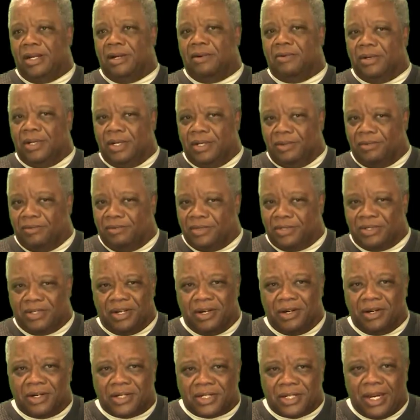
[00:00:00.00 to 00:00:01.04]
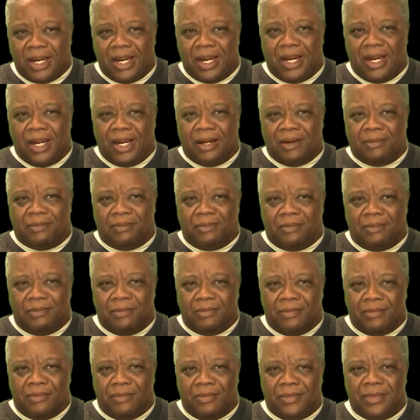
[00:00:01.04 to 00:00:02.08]
well, it was their time,
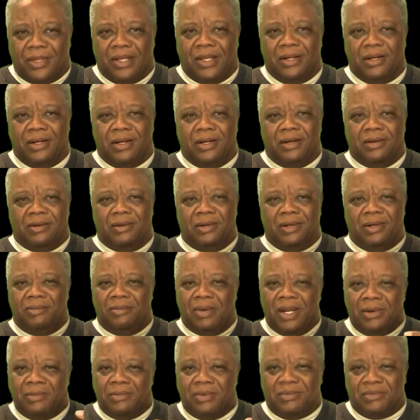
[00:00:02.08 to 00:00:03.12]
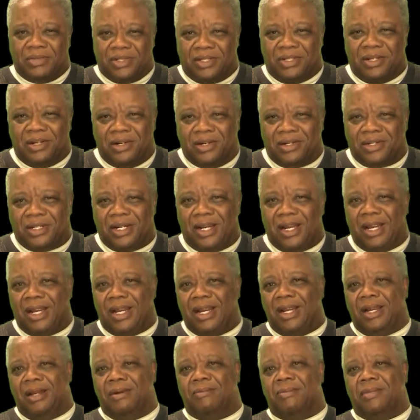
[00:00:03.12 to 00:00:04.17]
and maybe it was their
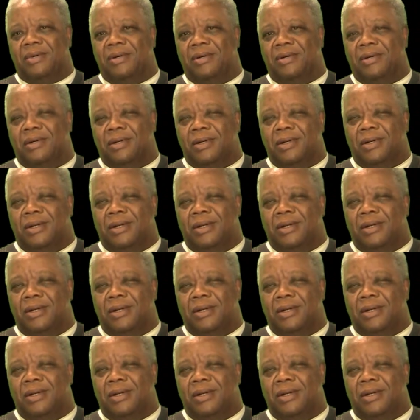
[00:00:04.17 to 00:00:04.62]
time, or